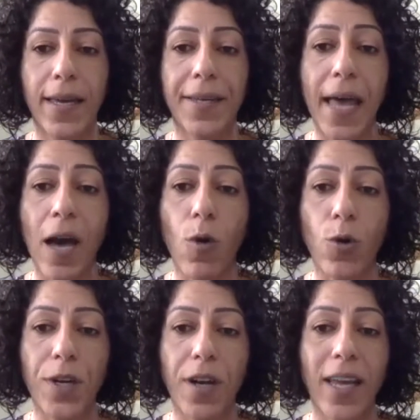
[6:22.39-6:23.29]
now, or
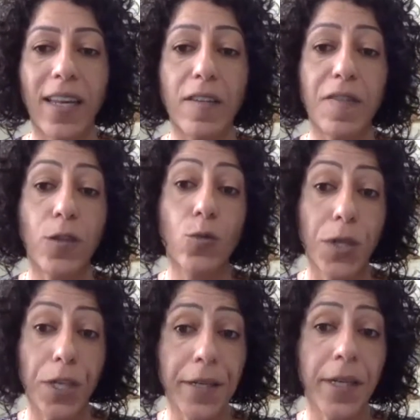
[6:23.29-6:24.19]
where I live and
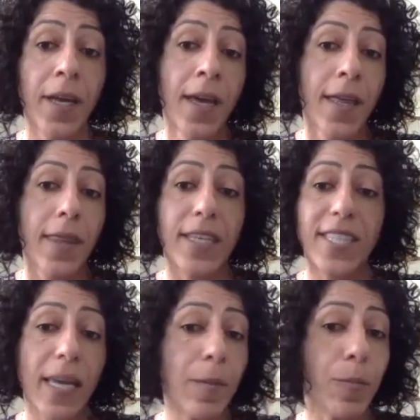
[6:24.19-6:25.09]
work, the
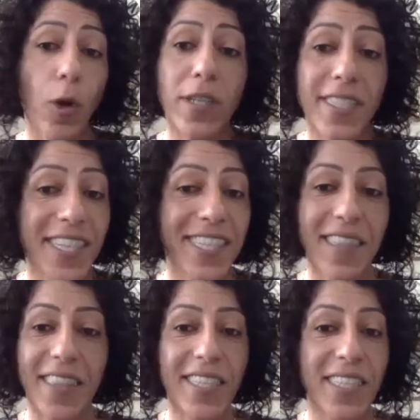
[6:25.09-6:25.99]
same policies
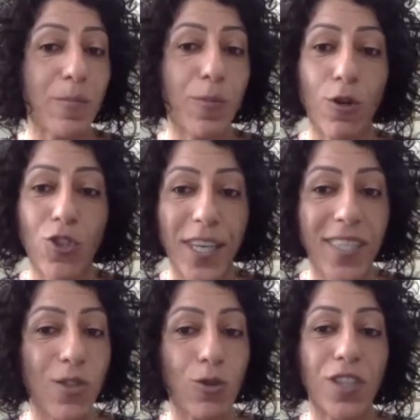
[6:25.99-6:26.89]
and the same
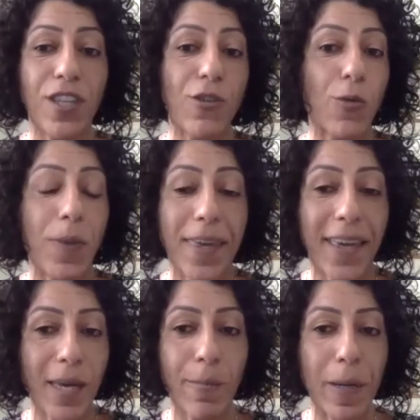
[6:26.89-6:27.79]
projects continue
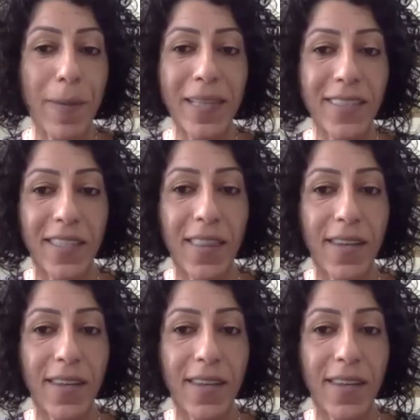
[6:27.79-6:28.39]
being implemented.